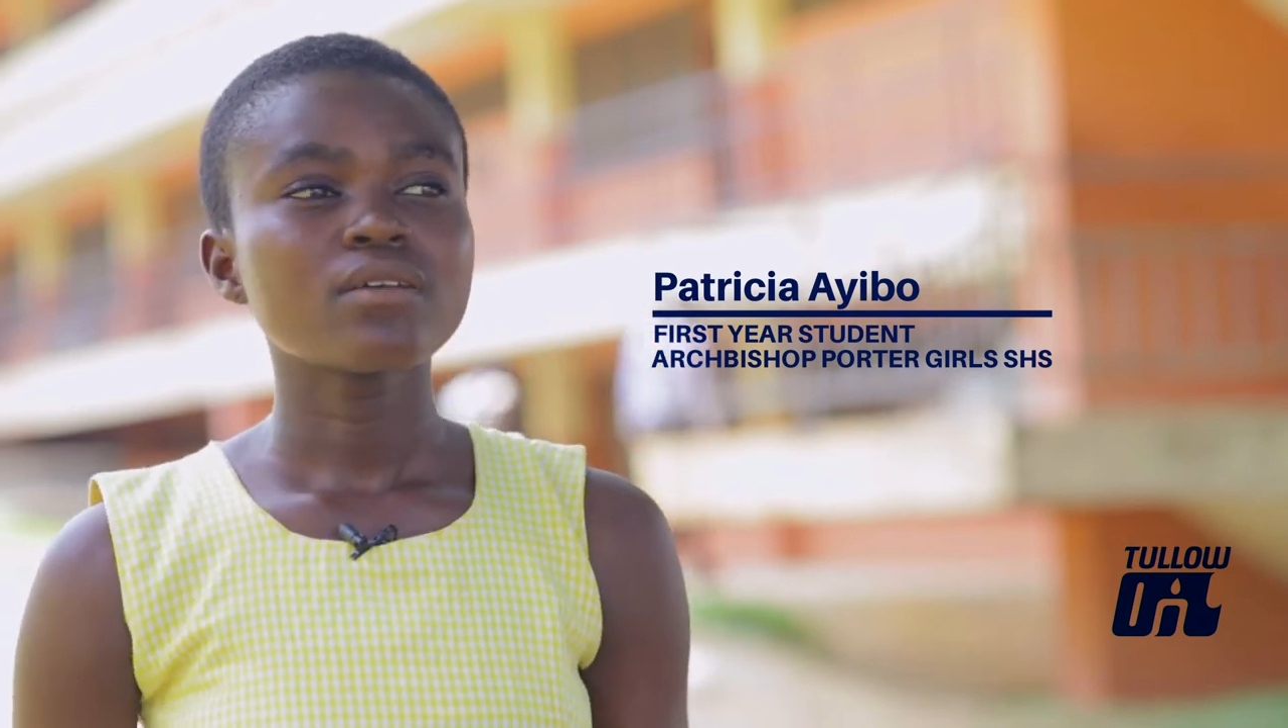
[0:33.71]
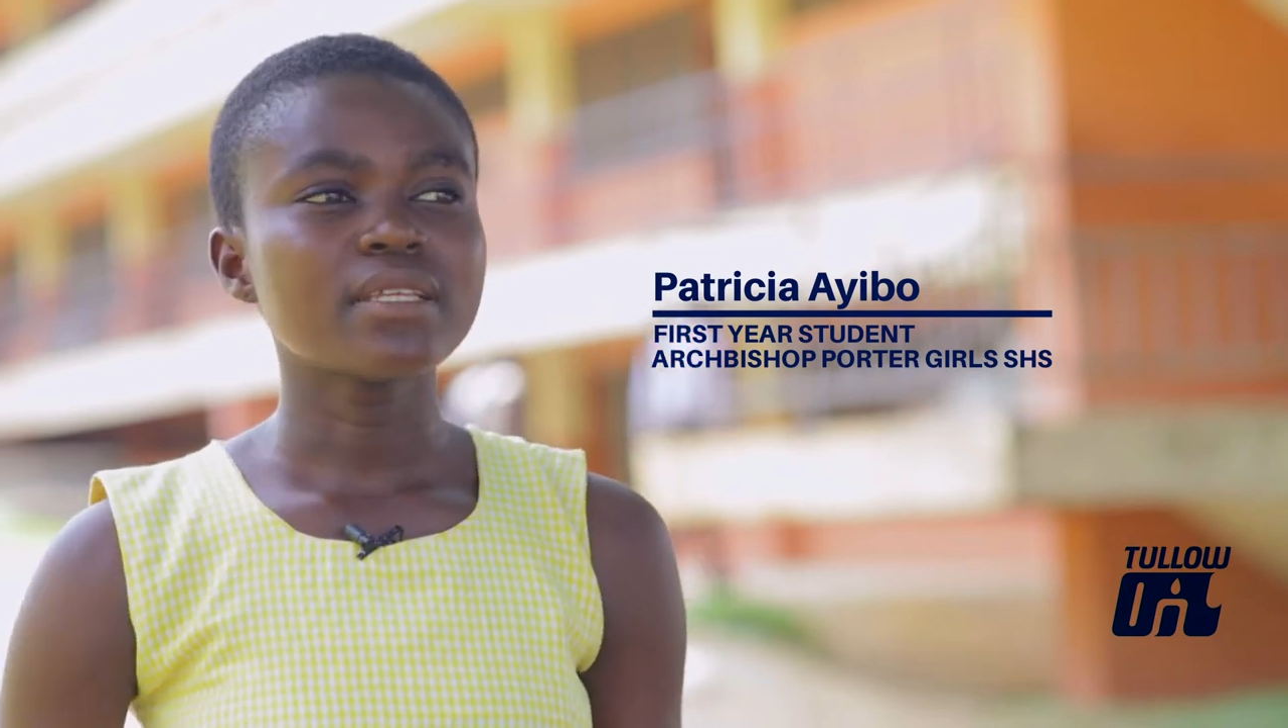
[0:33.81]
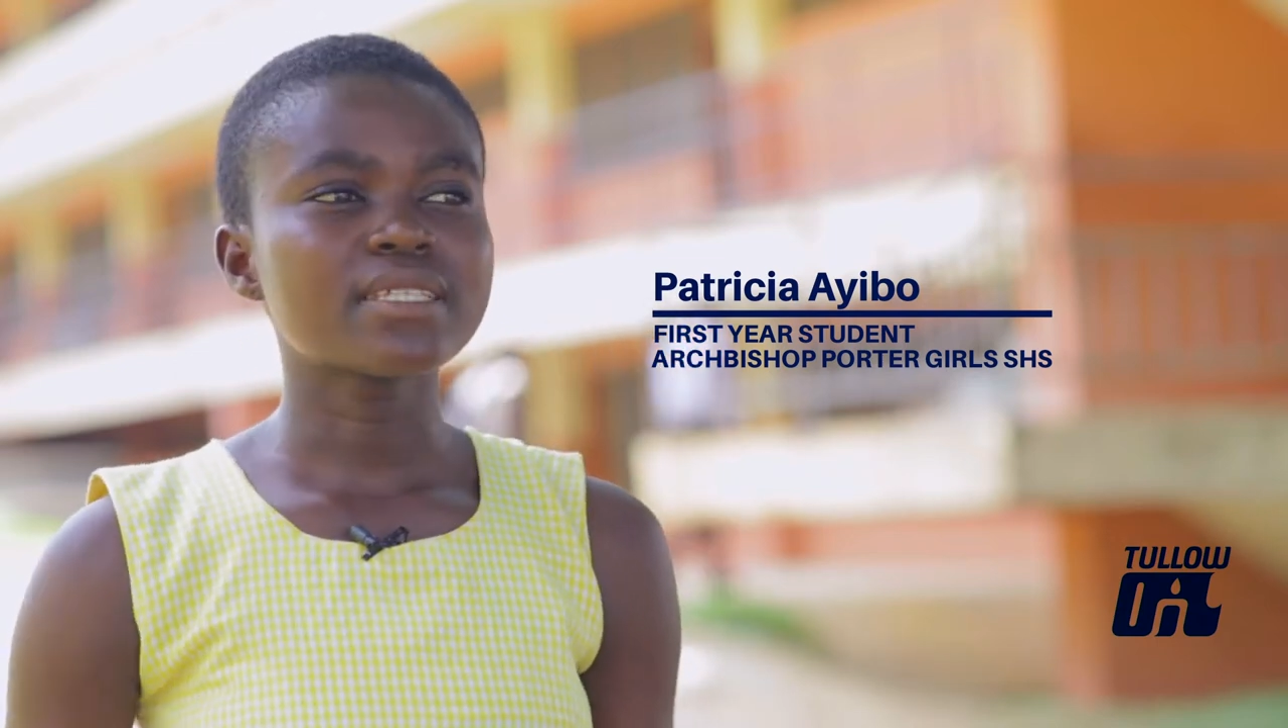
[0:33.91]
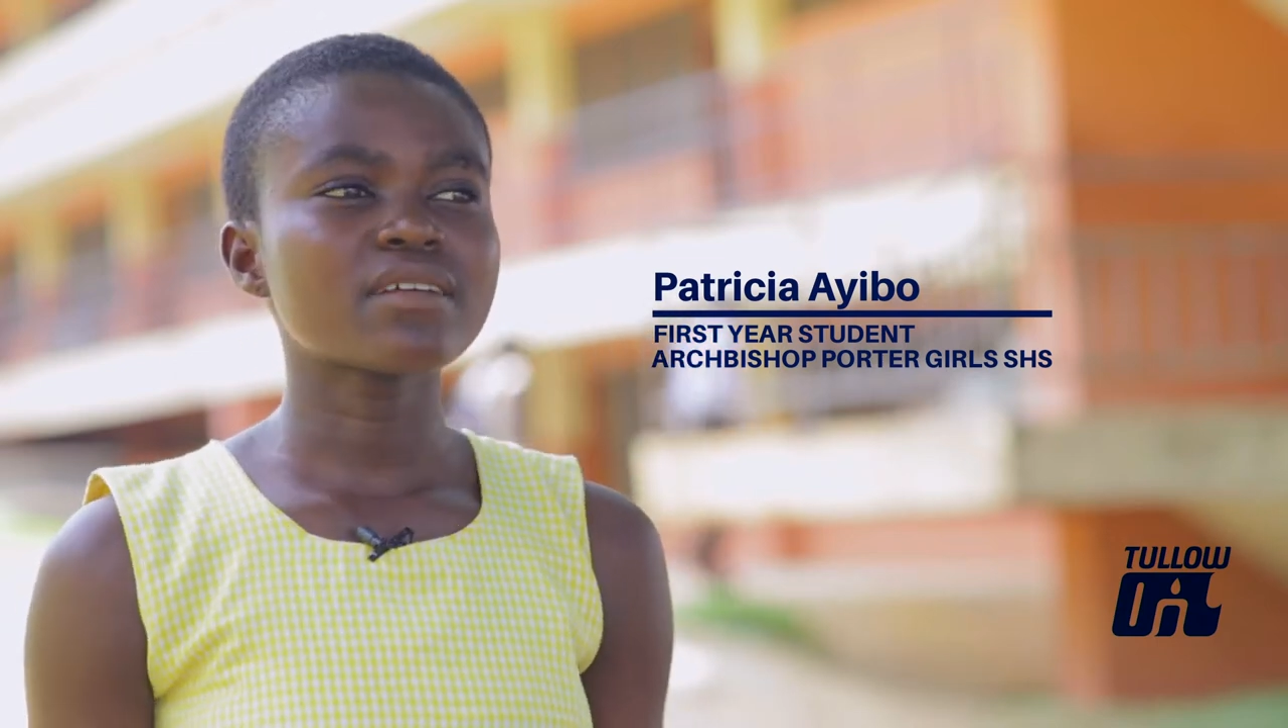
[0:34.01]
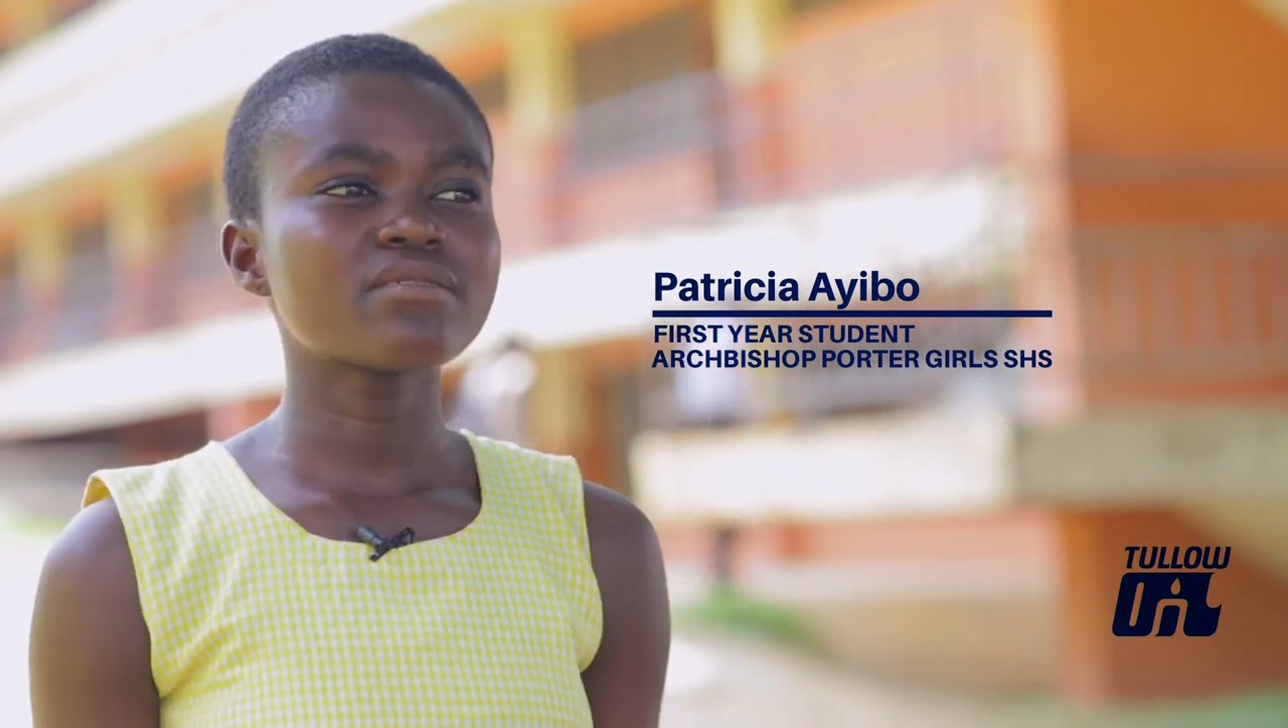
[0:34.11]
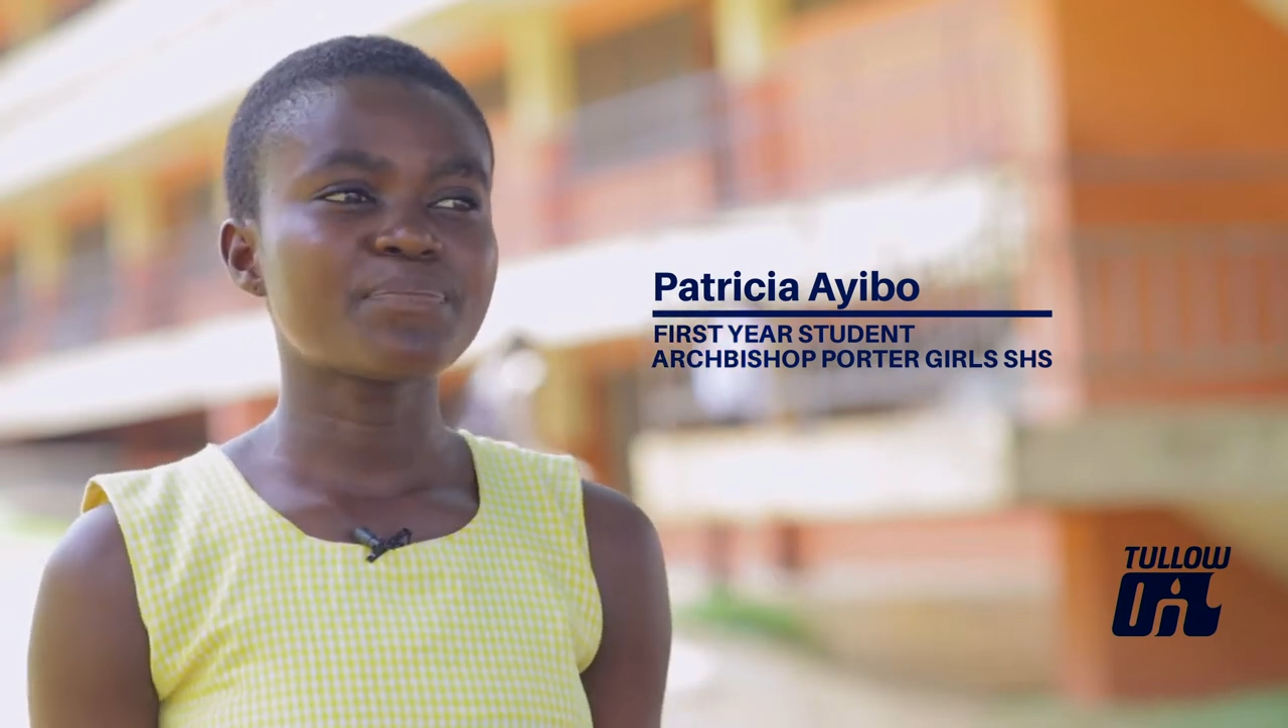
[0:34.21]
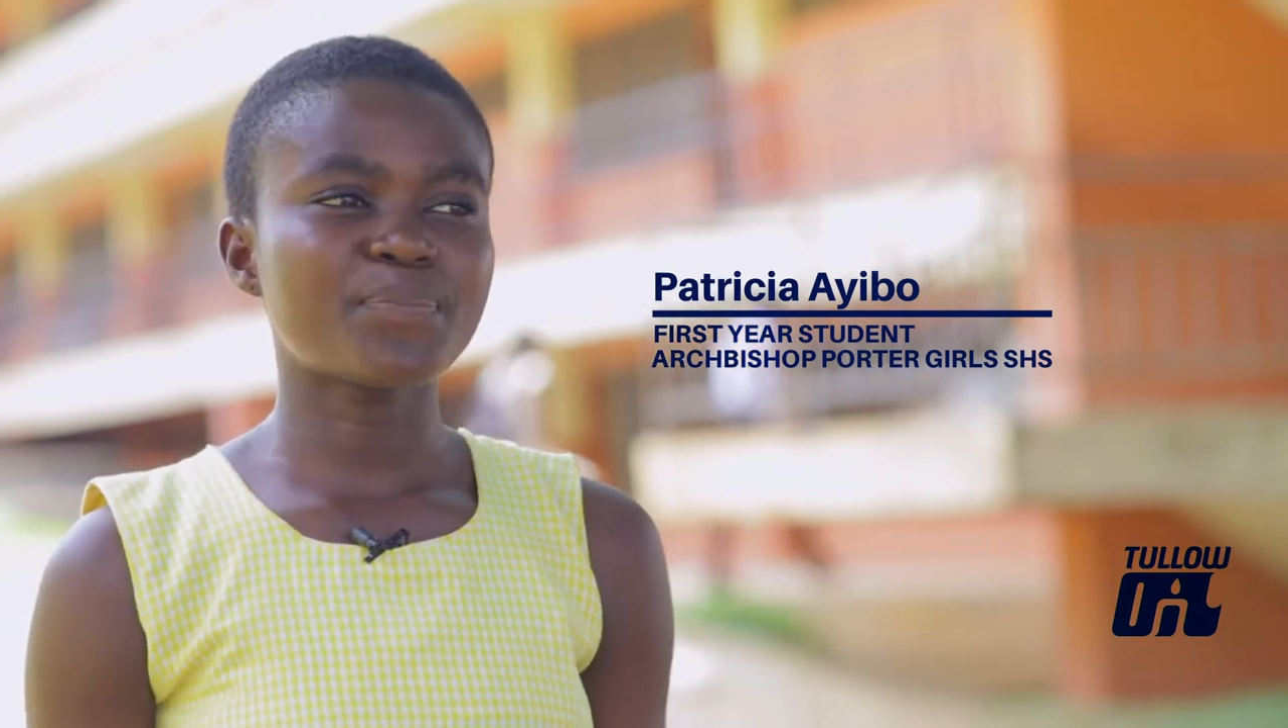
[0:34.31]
decided to